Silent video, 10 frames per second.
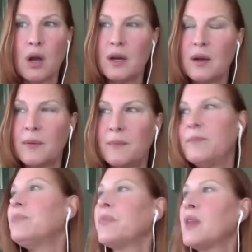
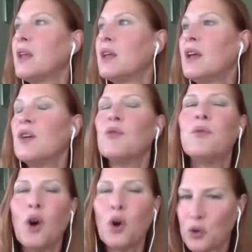um,
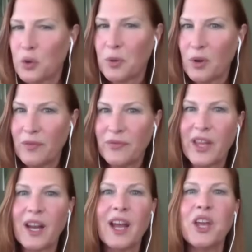vulnerable
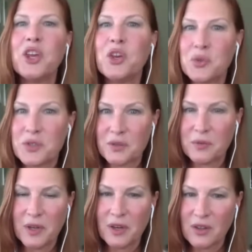than I used to
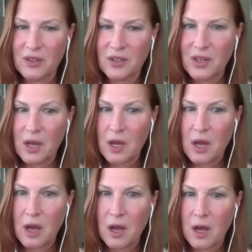feel
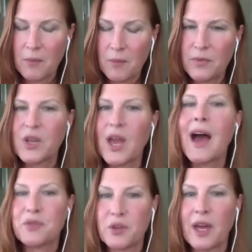uh,
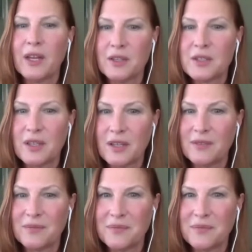after that incident.